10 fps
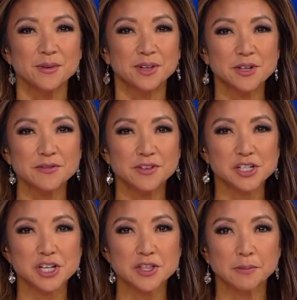When you
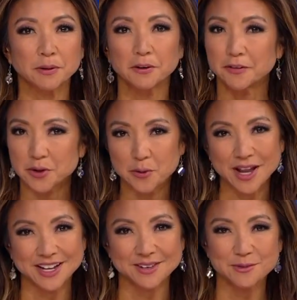envision the perfect
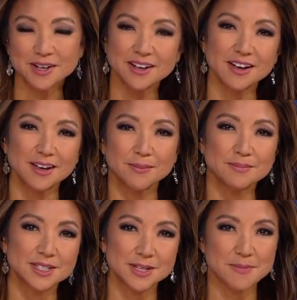wedding, what
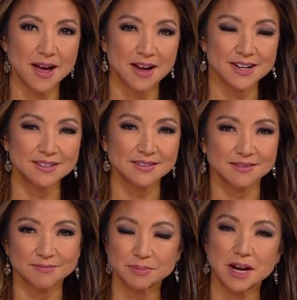comes to
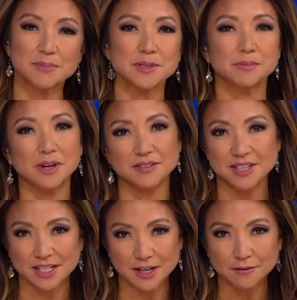mind? Perhaps a
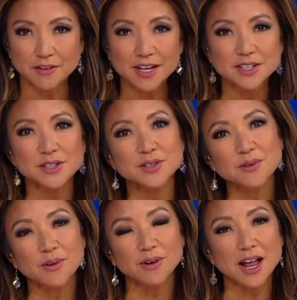breathtaking venue,
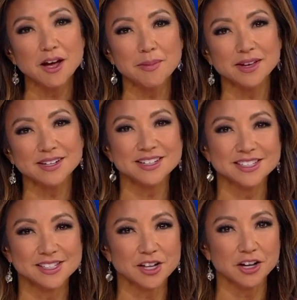or how about an
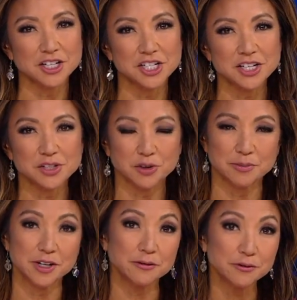astonishing
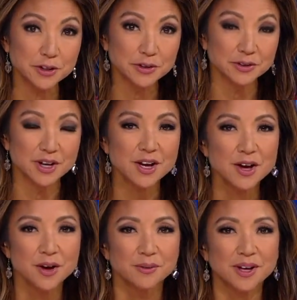assortment of food?
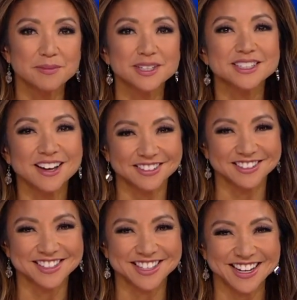Well,
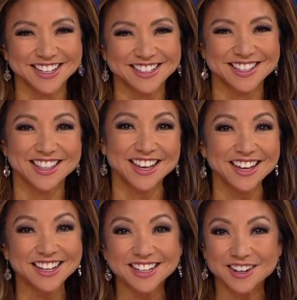McDonald's thinks
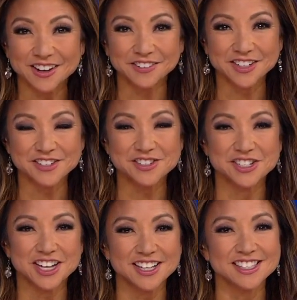they can offer you
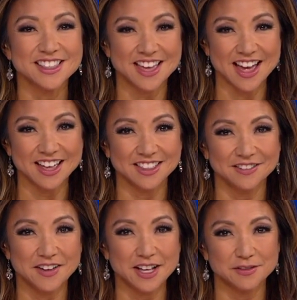just that. The
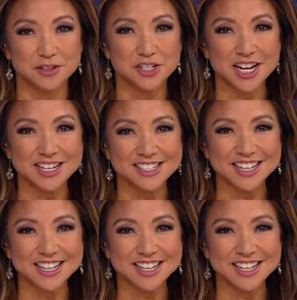fast food chain is